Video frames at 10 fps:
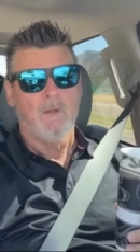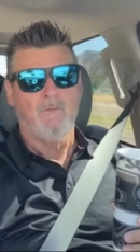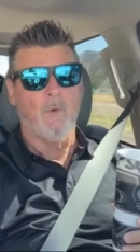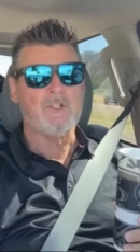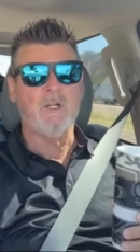
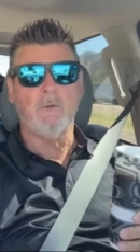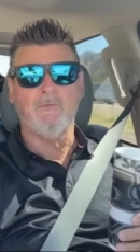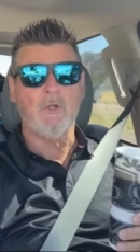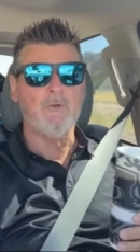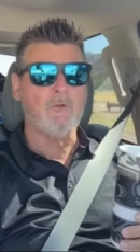foreseeable
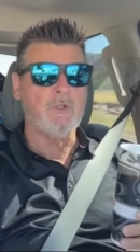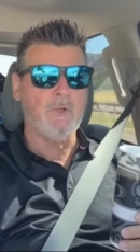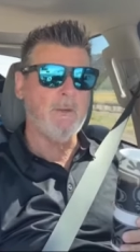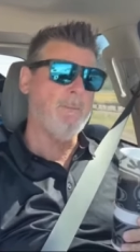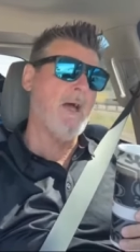future till
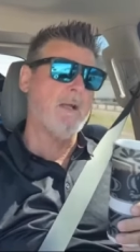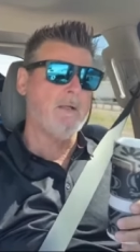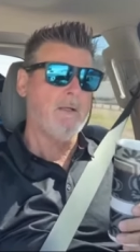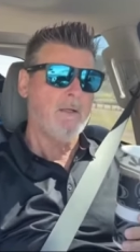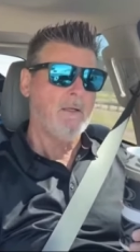we get back
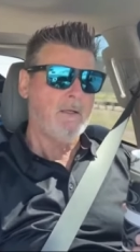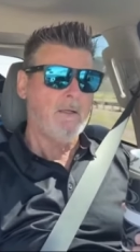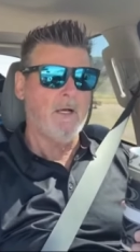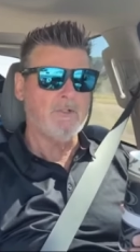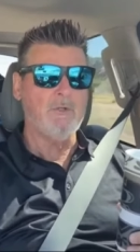
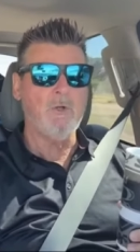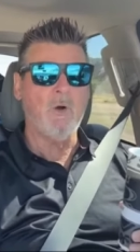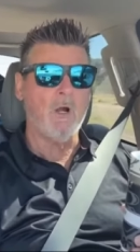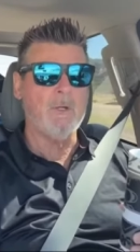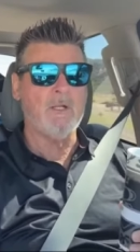uh, to New
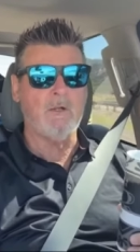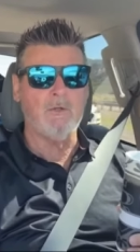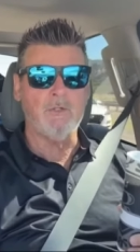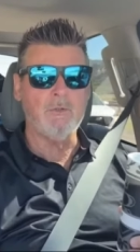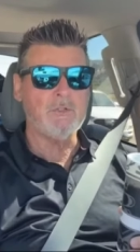Harmony here
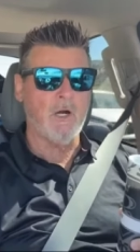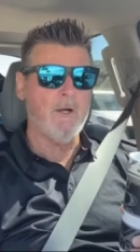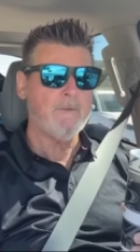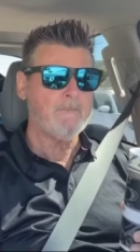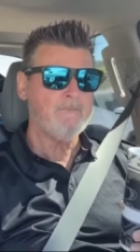in
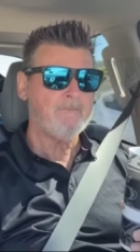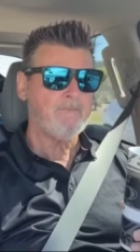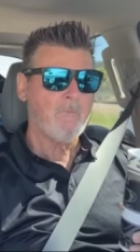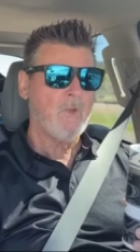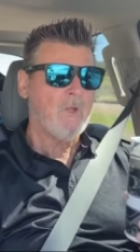Utah.
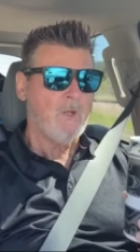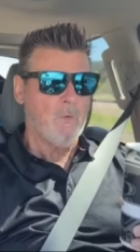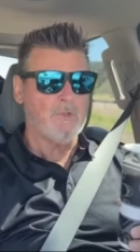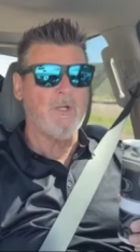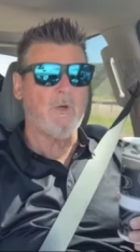
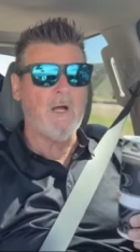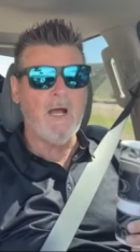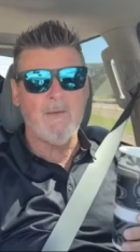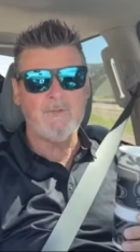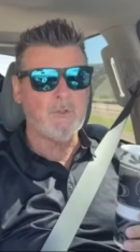When she
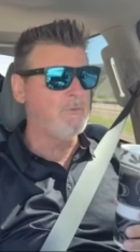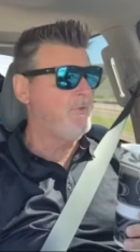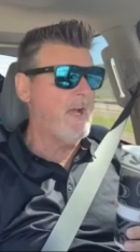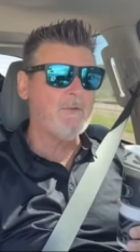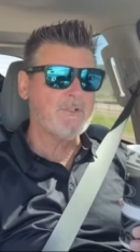arrives, she'll
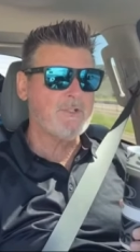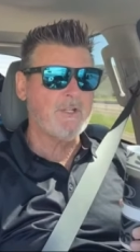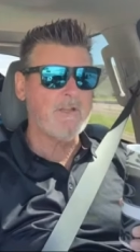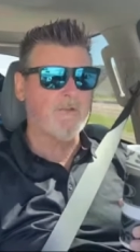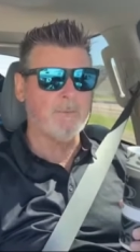never
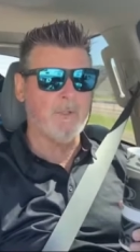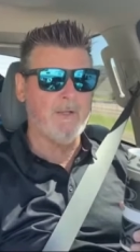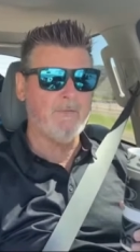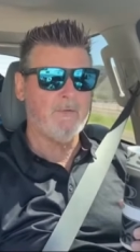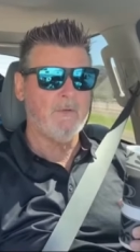see this
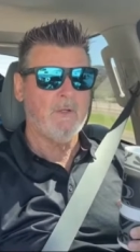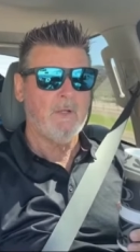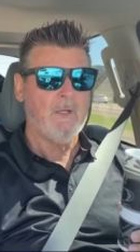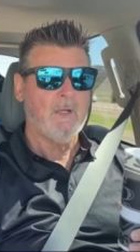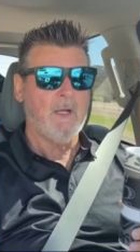place
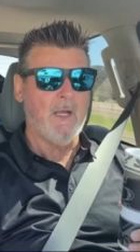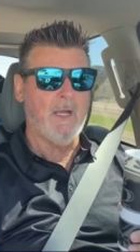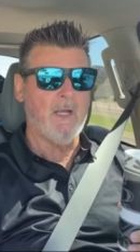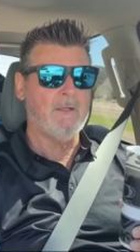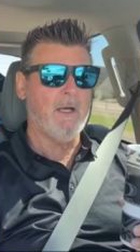
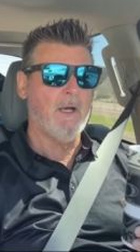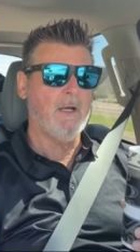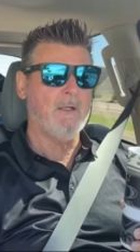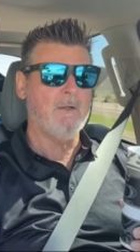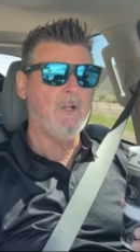and
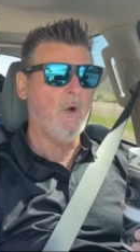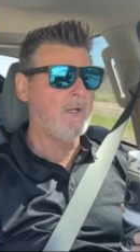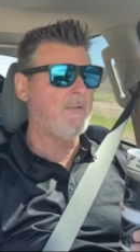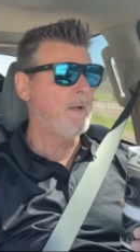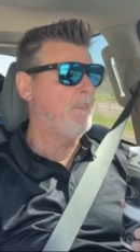uh, know
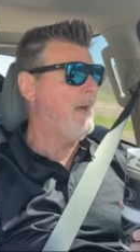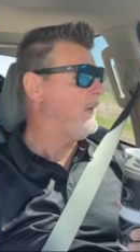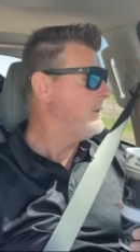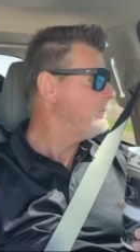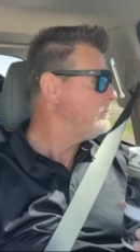anything
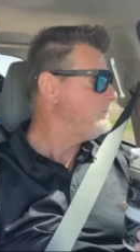about it